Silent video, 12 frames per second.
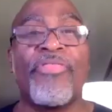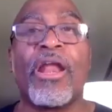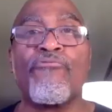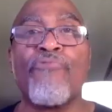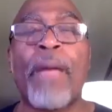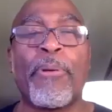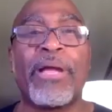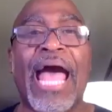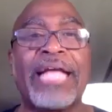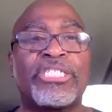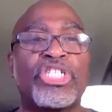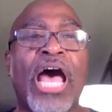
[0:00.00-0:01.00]
that a rapper
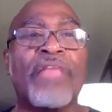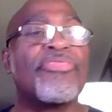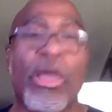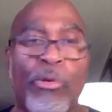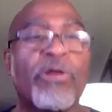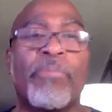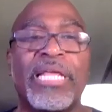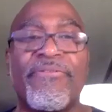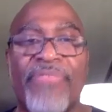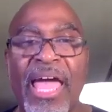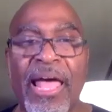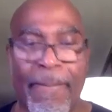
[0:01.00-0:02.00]
got shot, they would have
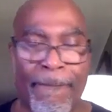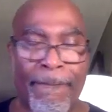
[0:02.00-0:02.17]
believed that.